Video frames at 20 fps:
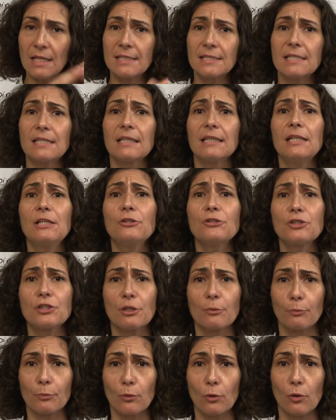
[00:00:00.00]
to the
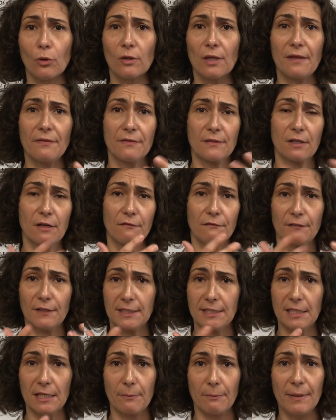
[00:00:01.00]
leadership role and
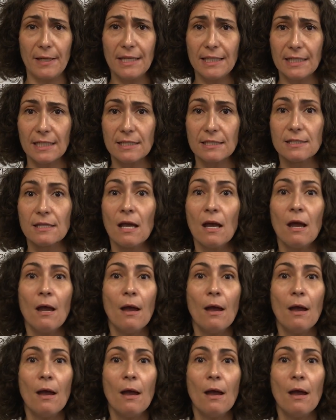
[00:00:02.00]
conflicting opinions.